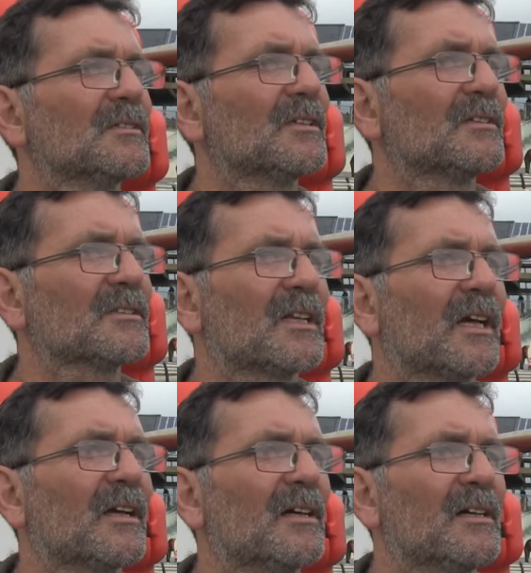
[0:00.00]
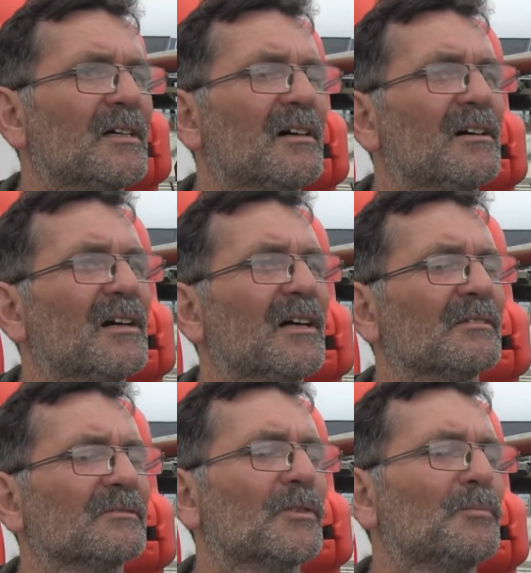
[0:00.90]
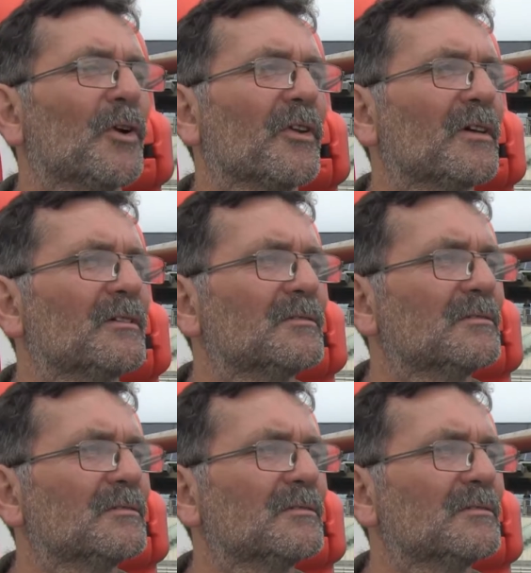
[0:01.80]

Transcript: You know, it's like, I'm not bothered.